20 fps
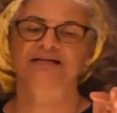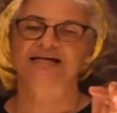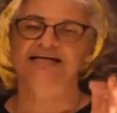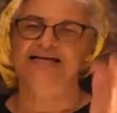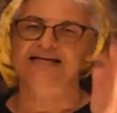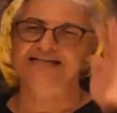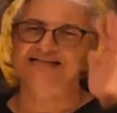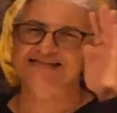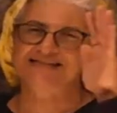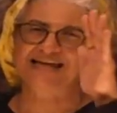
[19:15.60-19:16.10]

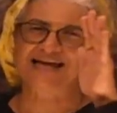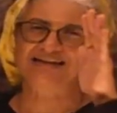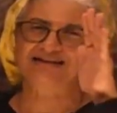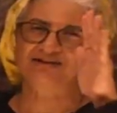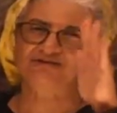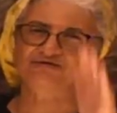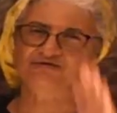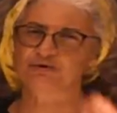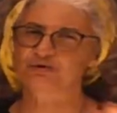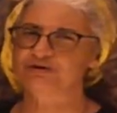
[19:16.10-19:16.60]
Is that the
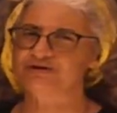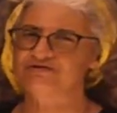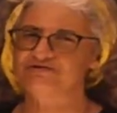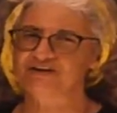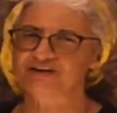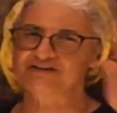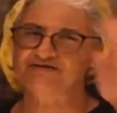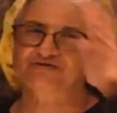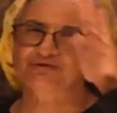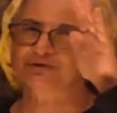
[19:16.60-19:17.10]

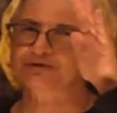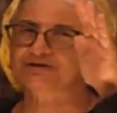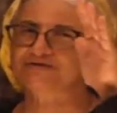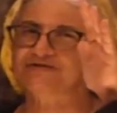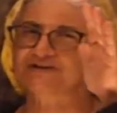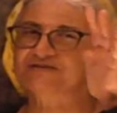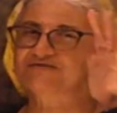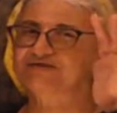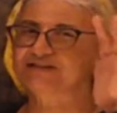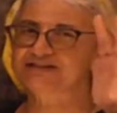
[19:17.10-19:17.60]
45,
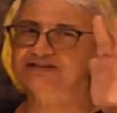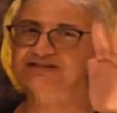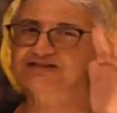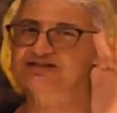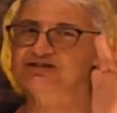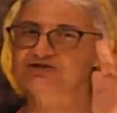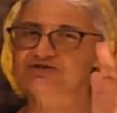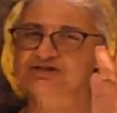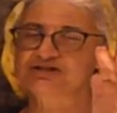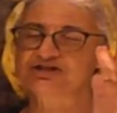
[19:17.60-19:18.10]
45, 90 degree